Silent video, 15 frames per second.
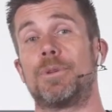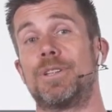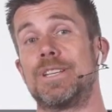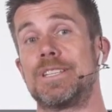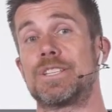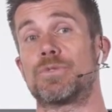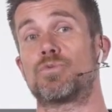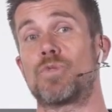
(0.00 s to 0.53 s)
you
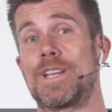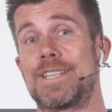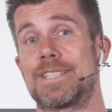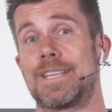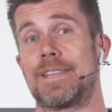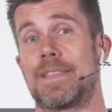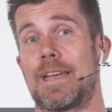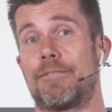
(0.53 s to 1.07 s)
need to
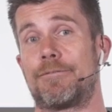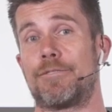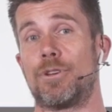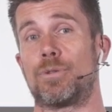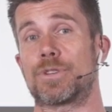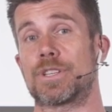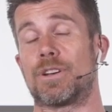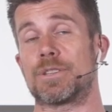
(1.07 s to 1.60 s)
reset that
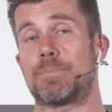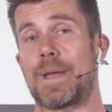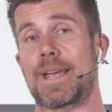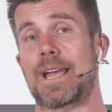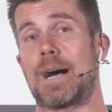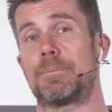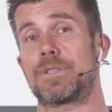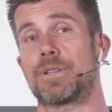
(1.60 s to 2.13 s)
fuel so it's
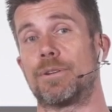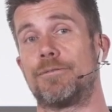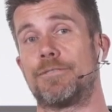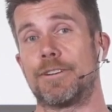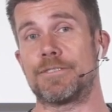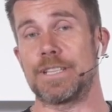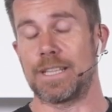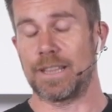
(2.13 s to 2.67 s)
back up to
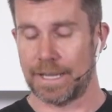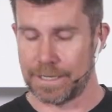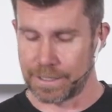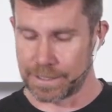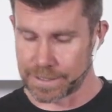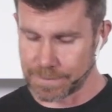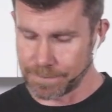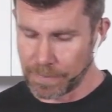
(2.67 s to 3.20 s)
50
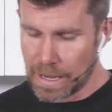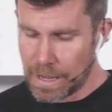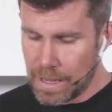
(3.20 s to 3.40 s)
litres.